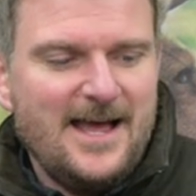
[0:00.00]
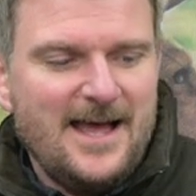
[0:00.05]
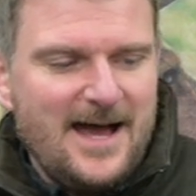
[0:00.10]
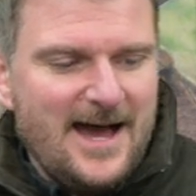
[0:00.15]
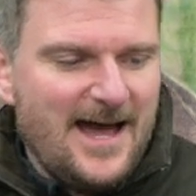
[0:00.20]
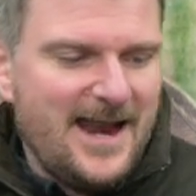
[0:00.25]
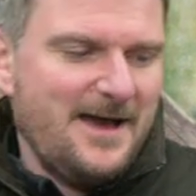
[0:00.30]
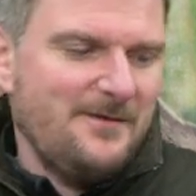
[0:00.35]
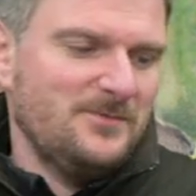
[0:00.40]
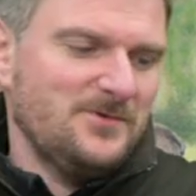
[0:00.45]

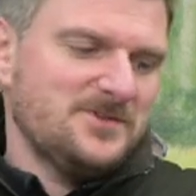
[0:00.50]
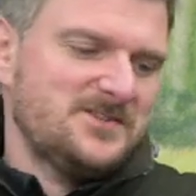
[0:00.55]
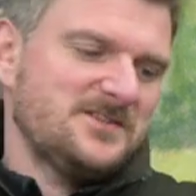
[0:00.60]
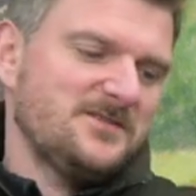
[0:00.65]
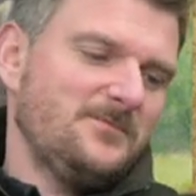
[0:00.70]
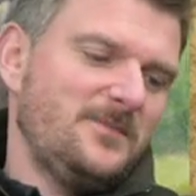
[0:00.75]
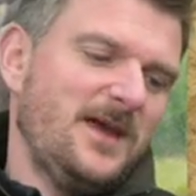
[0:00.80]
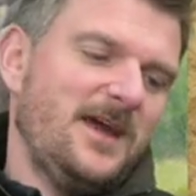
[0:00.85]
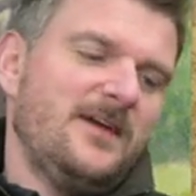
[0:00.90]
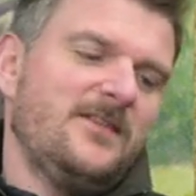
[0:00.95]
And I must
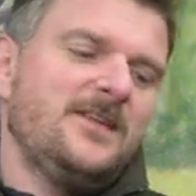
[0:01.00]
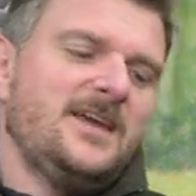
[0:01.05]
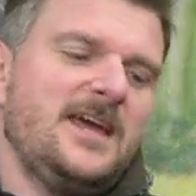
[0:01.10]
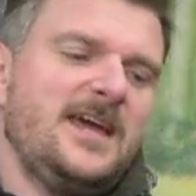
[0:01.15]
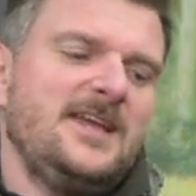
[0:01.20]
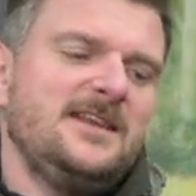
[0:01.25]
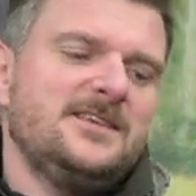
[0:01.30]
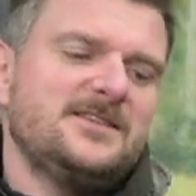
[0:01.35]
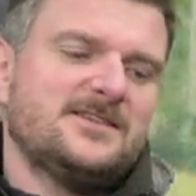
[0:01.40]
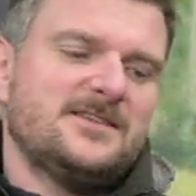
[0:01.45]
admit, the
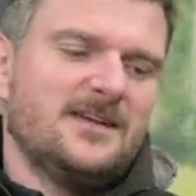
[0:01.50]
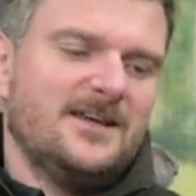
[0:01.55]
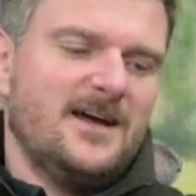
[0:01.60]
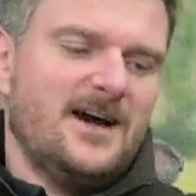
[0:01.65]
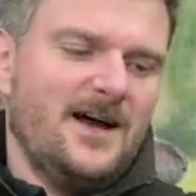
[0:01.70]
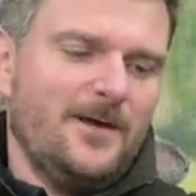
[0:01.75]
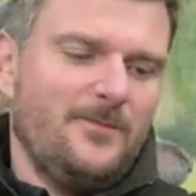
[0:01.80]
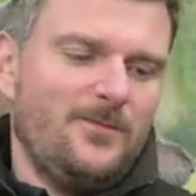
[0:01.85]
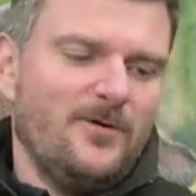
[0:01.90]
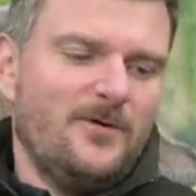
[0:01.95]
instant
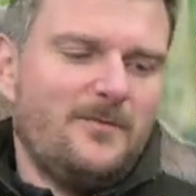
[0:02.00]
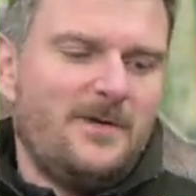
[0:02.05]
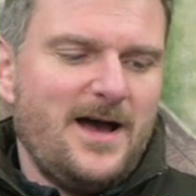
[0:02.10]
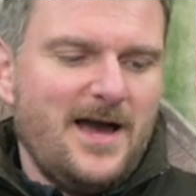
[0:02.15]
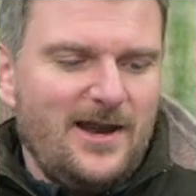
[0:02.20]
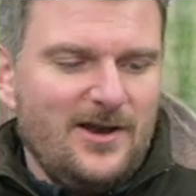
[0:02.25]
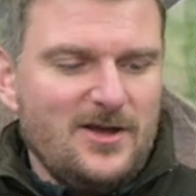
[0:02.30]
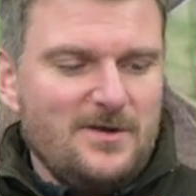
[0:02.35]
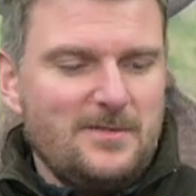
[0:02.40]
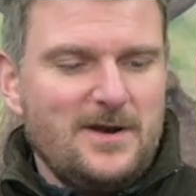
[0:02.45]
I put
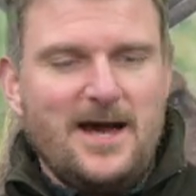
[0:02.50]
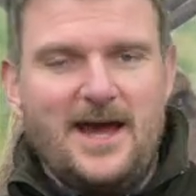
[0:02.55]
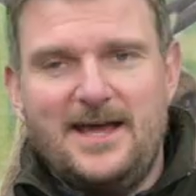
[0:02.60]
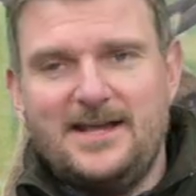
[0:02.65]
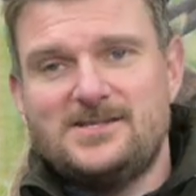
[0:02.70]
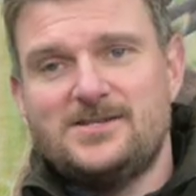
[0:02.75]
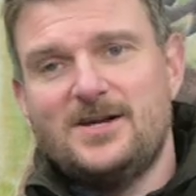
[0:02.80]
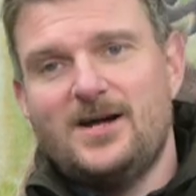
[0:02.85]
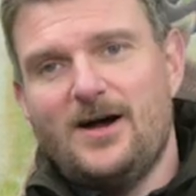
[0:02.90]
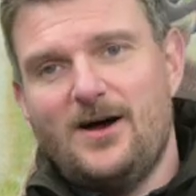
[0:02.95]
my
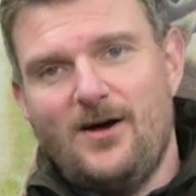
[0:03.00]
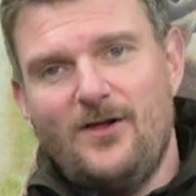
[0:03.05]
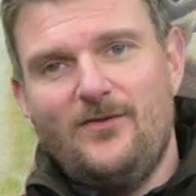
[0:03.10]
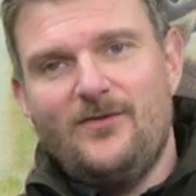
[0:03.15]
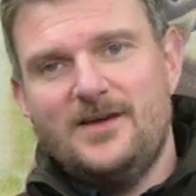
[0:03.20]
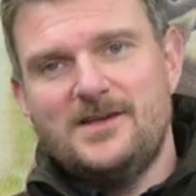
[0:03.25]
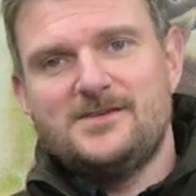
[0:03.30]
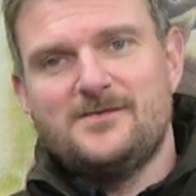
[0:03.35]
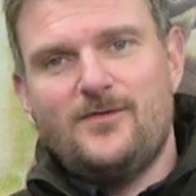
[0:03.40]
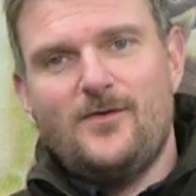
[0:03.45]
illuminator on
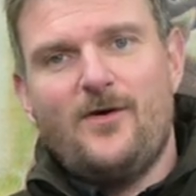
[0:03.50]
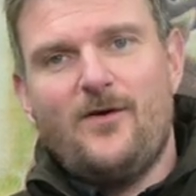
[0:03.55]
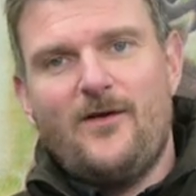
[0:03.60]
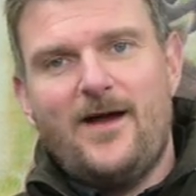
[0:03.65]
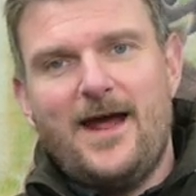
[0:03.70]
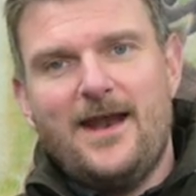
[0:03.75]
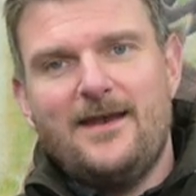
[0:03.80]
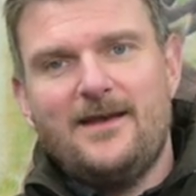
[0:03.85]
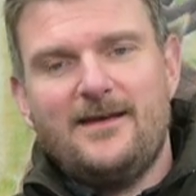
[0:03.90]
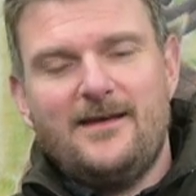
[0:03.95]
this
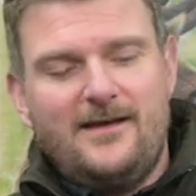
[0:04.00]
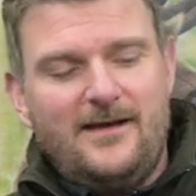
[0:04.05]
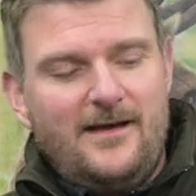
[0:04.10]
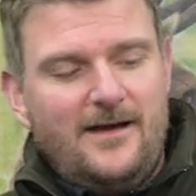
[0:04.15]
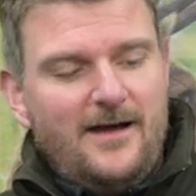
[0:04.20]
forend,